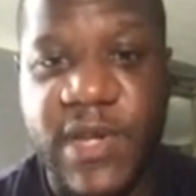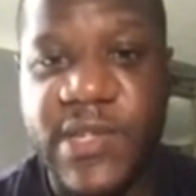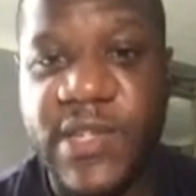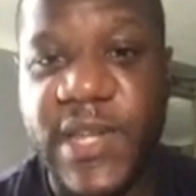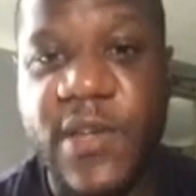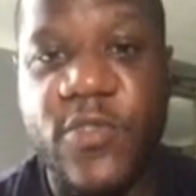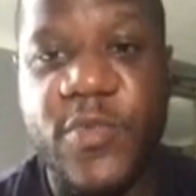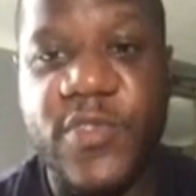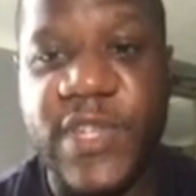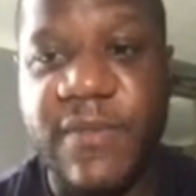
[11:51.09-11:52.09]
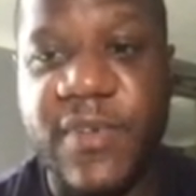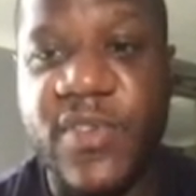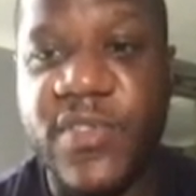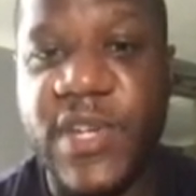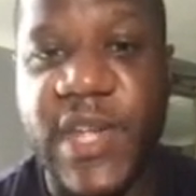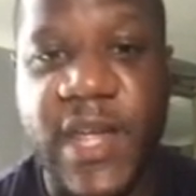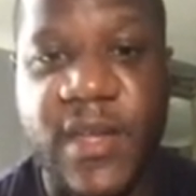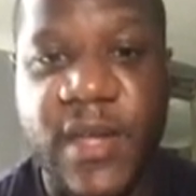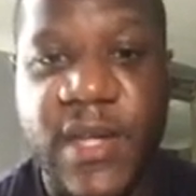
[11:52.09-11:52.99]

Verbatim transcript: Let's just say almost 700K.